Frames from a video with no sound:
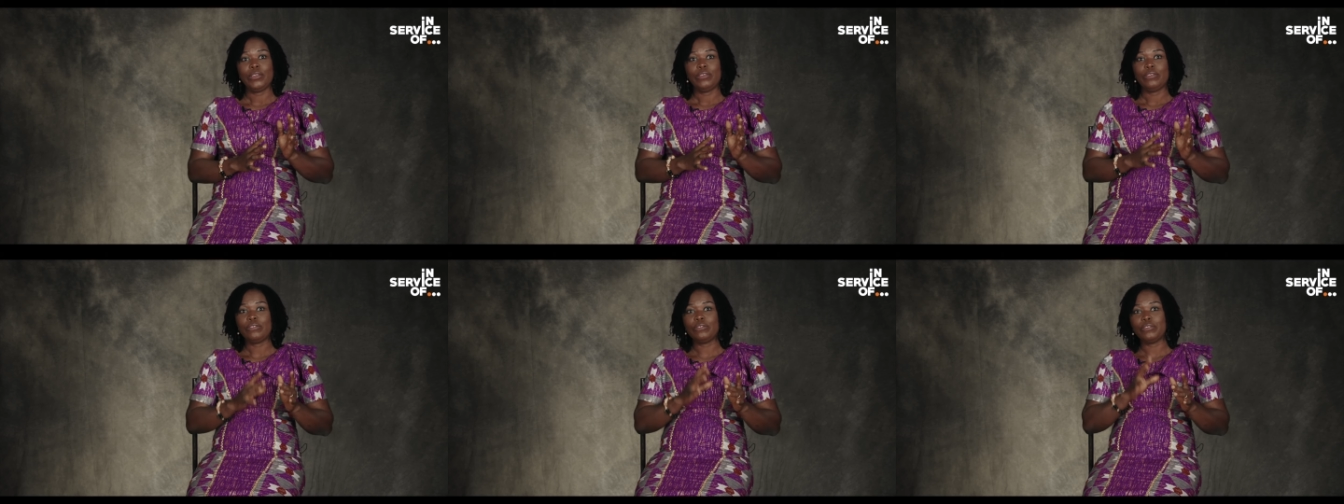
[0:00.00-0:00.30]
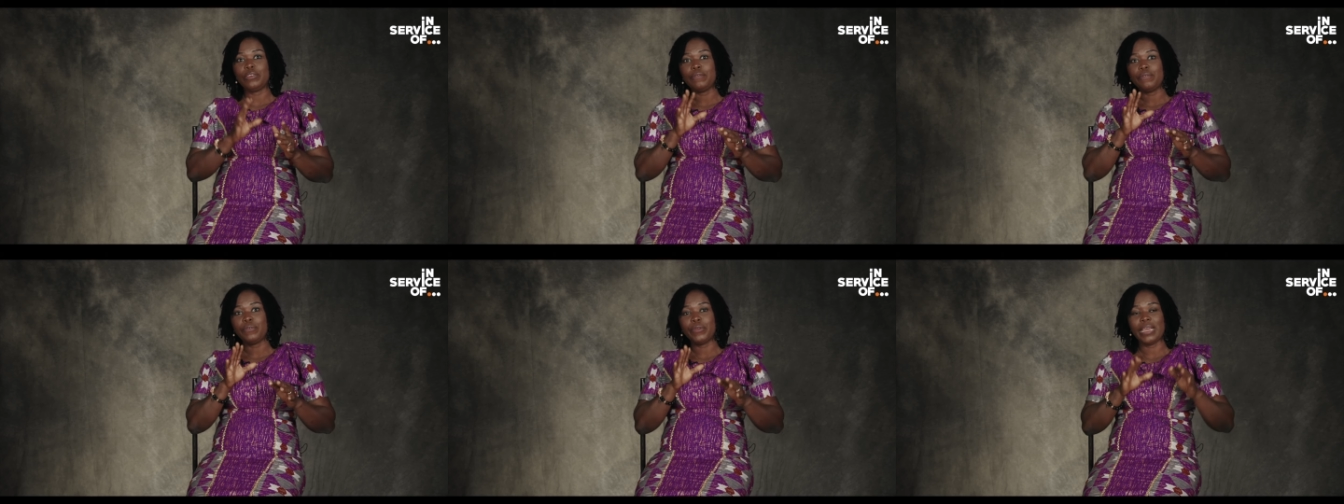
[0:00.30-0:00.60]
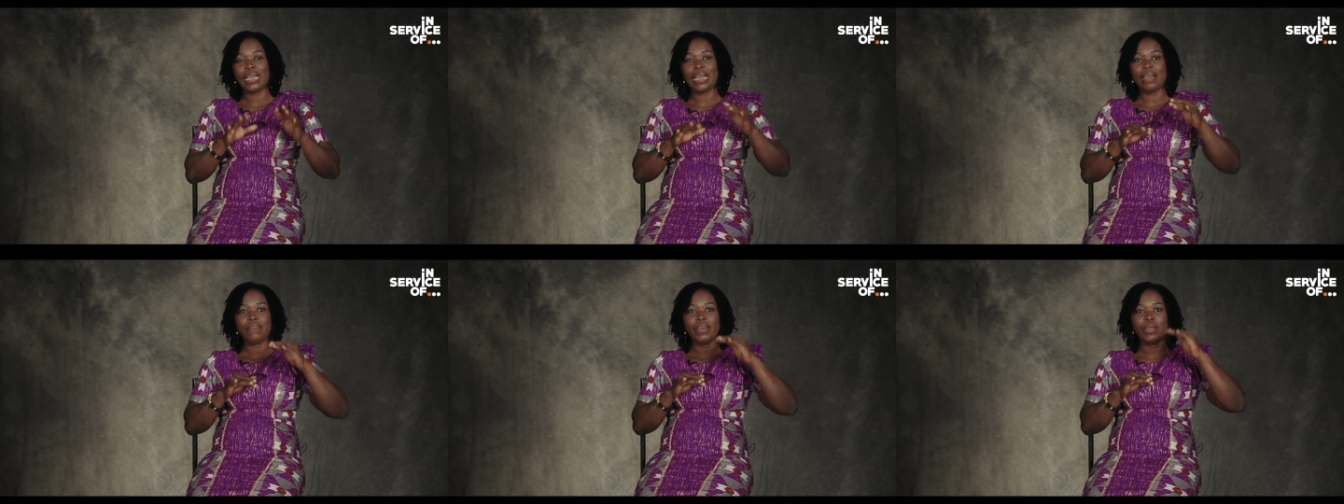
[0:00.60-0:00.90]
So if we
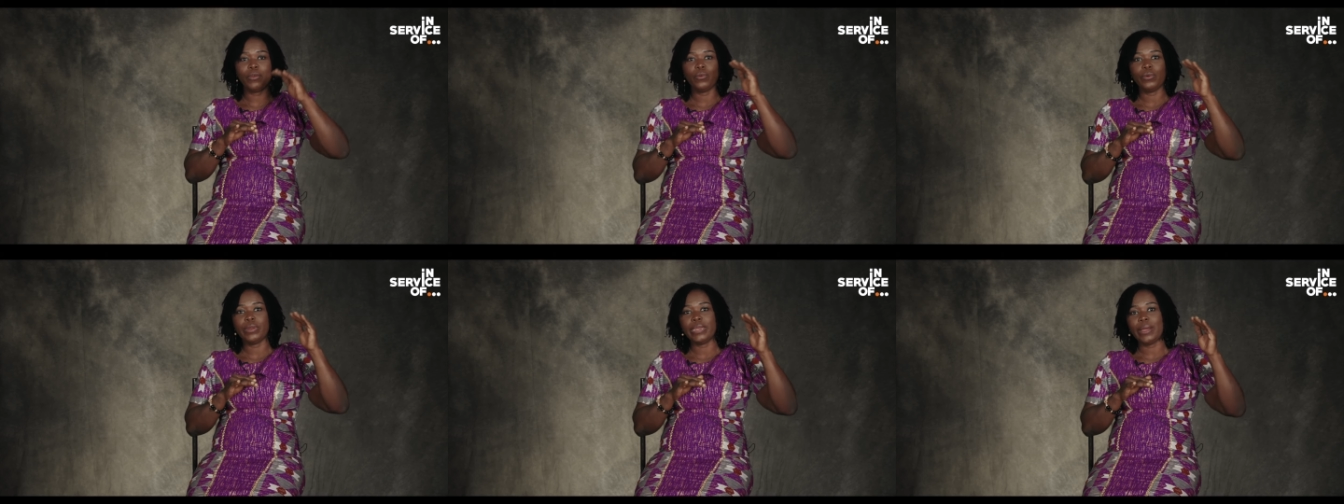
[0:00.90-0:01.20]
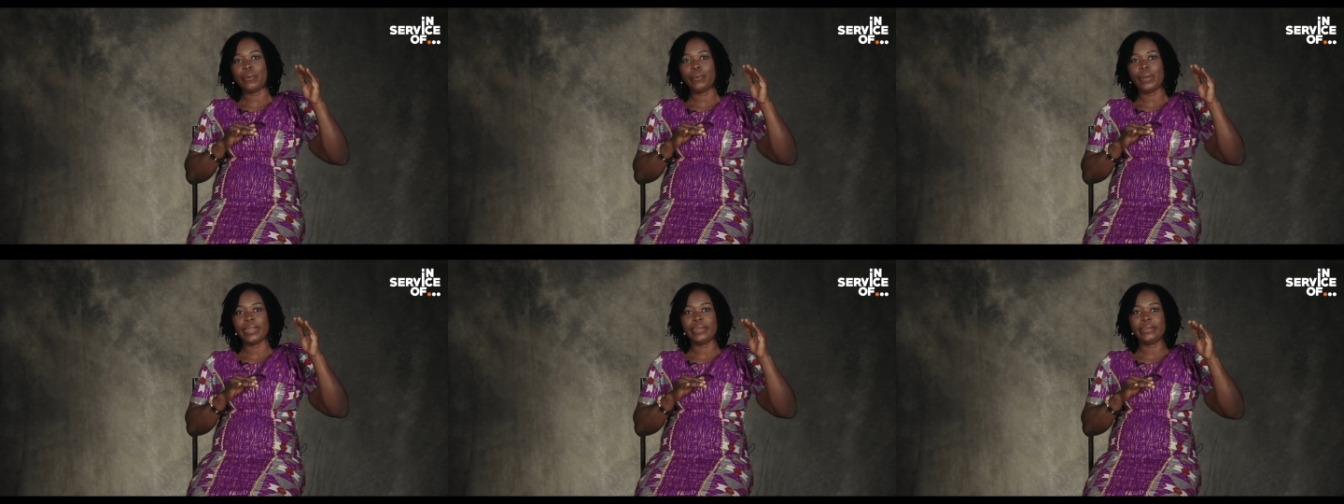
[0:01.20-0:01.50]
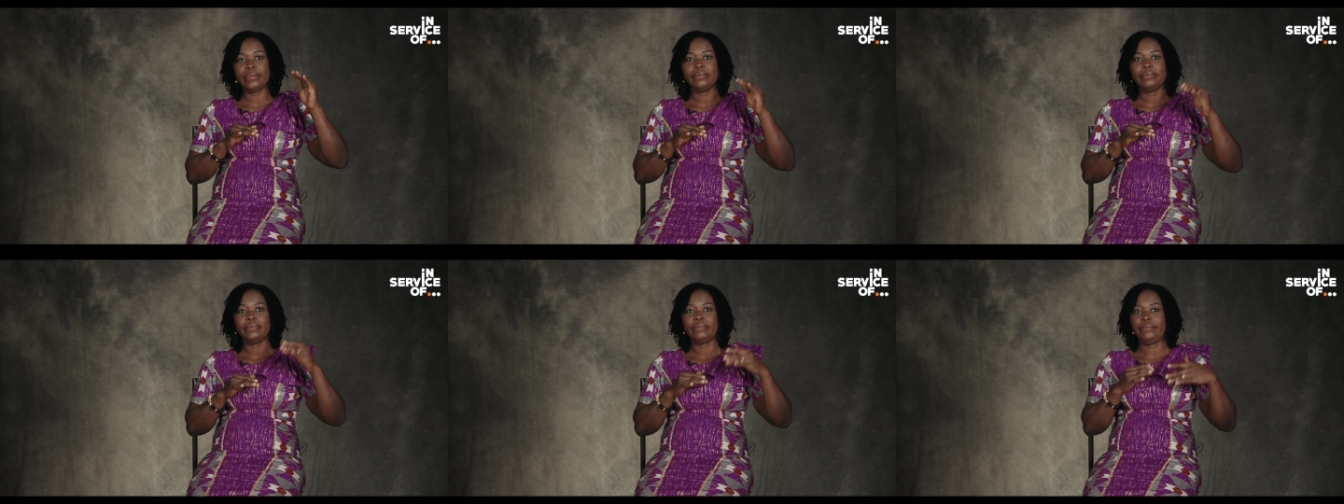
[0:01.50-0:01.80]
have an older
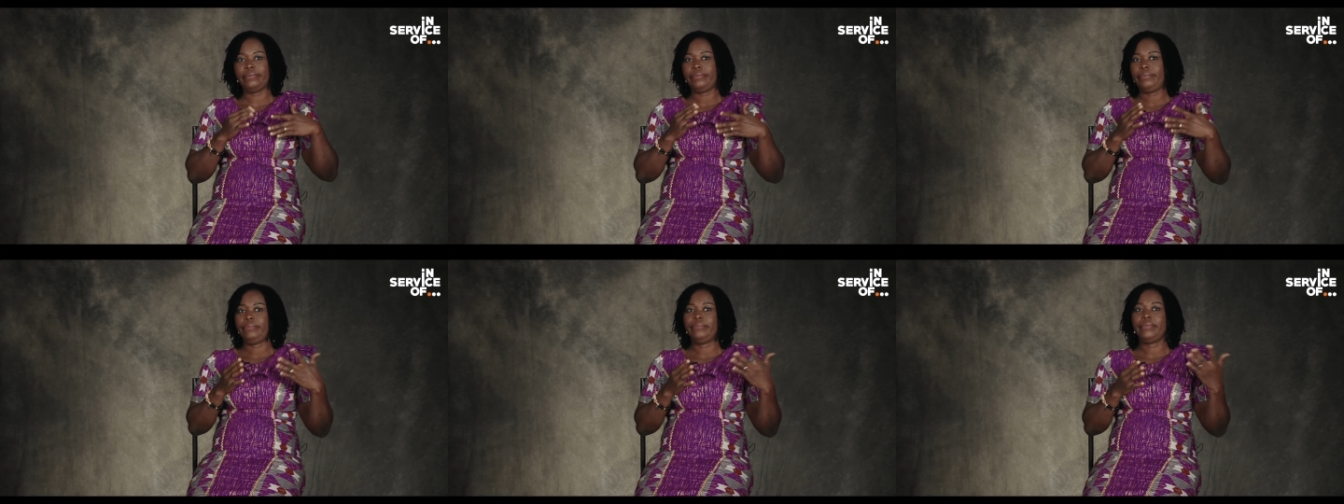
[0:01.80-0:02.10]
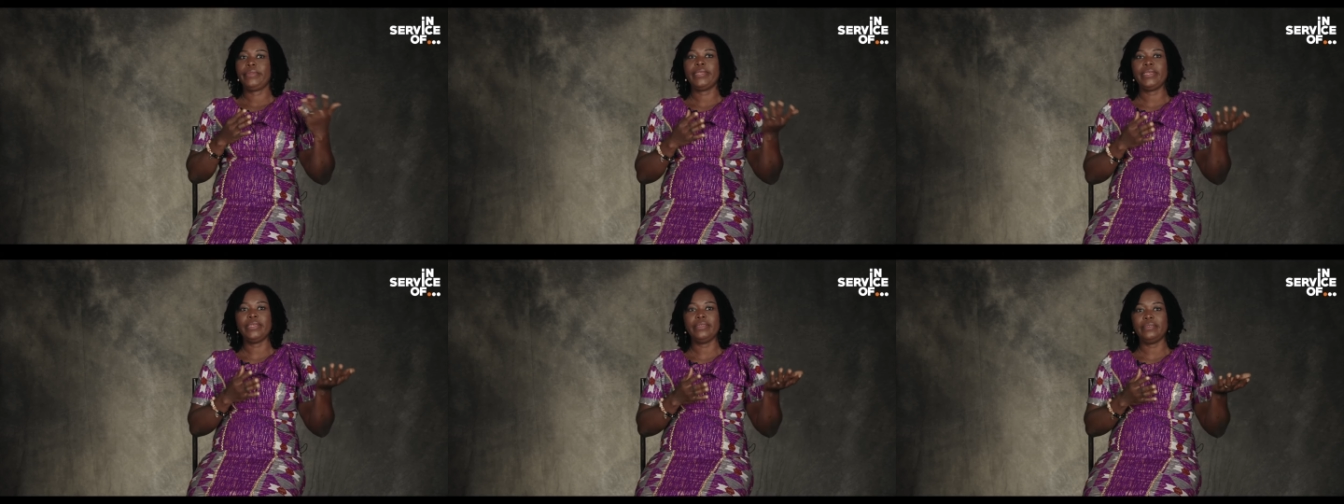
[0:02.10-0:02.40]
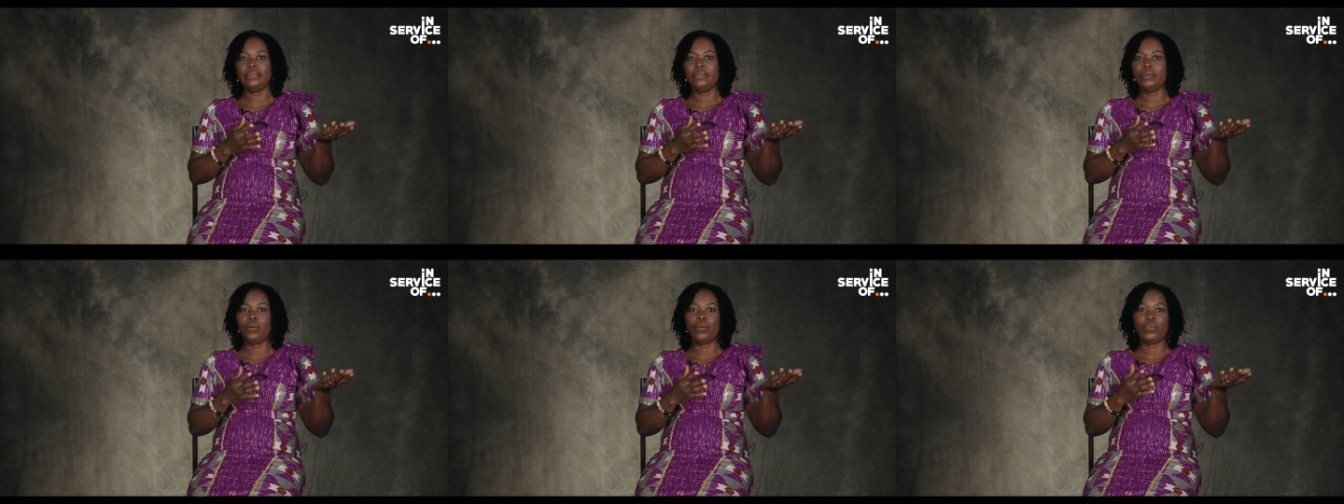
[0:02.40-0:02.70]
one,
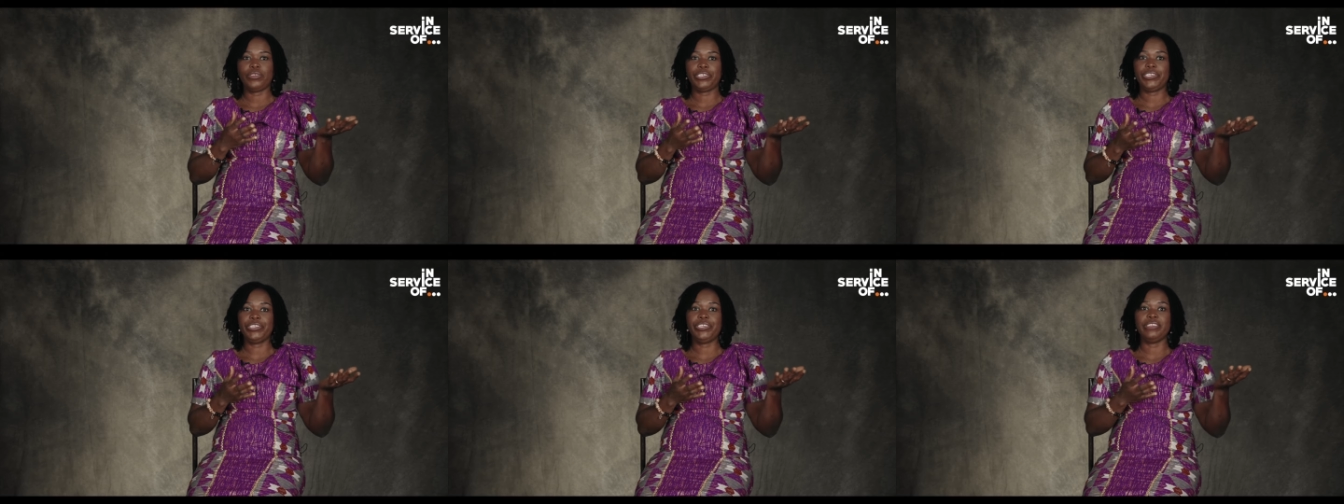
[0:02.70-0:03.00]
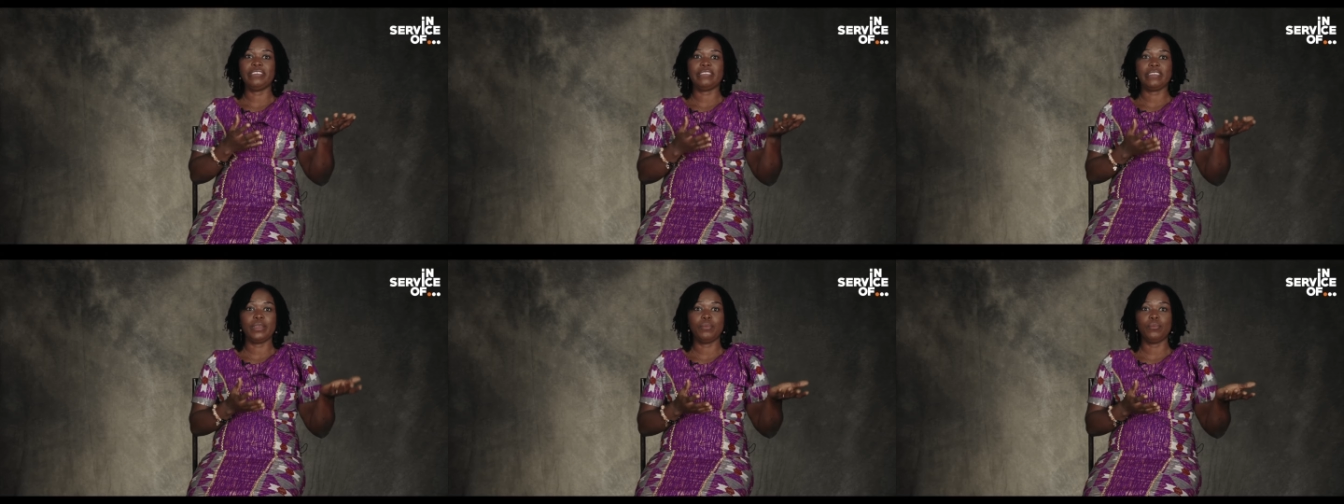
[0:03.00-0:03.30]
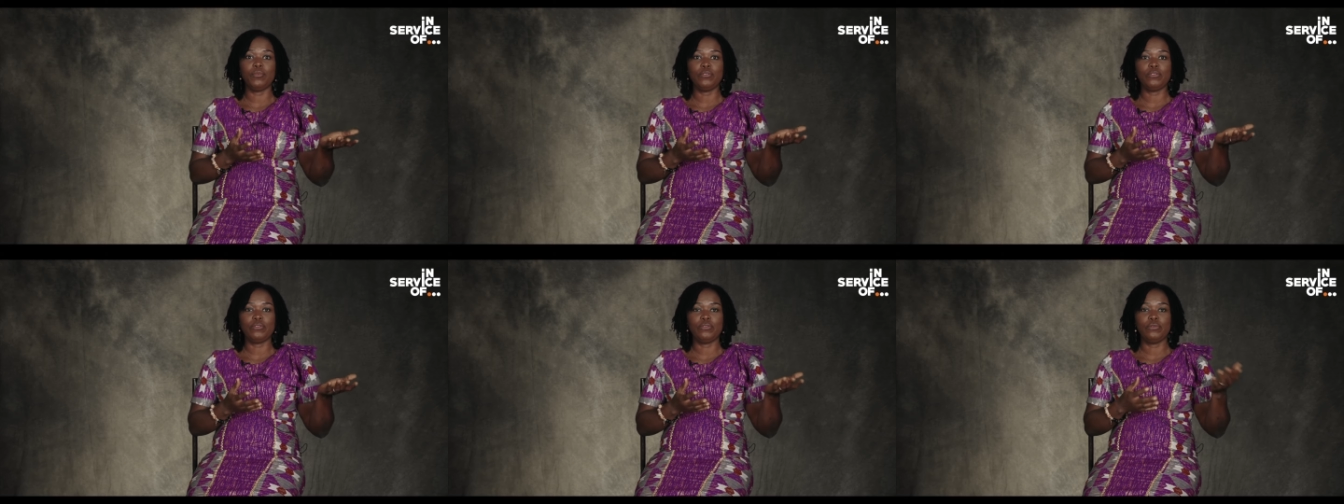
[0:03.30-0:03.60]
he or she is
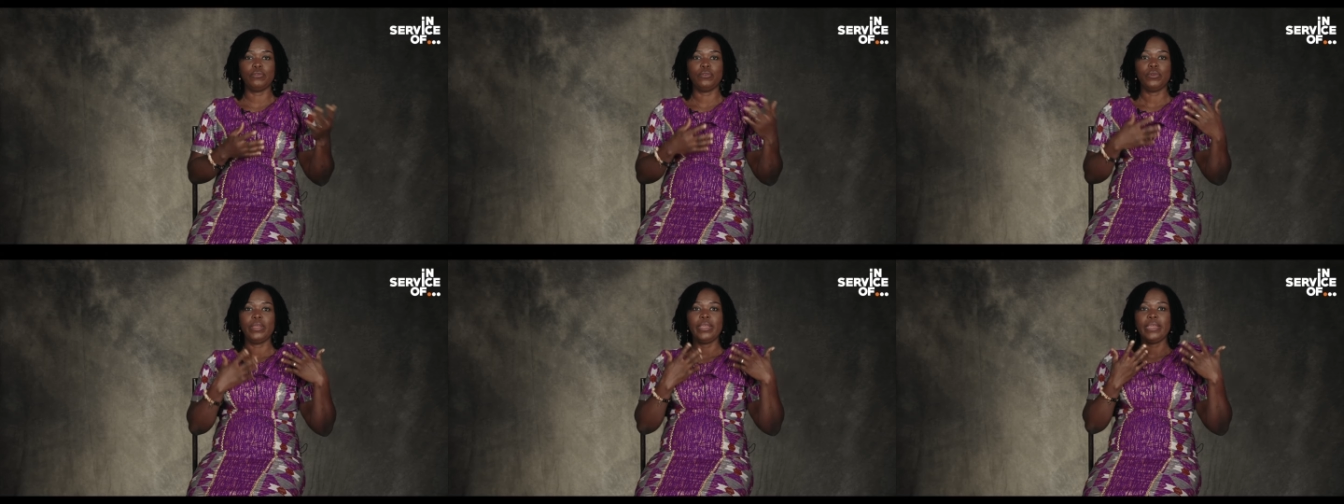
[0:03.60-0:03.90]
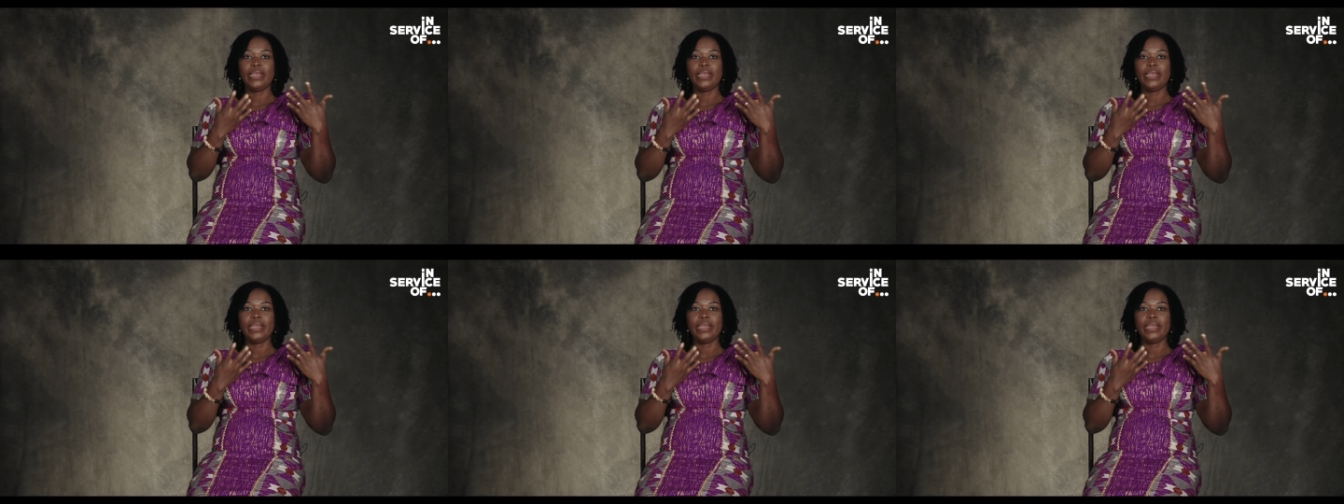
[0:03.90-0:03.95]
able to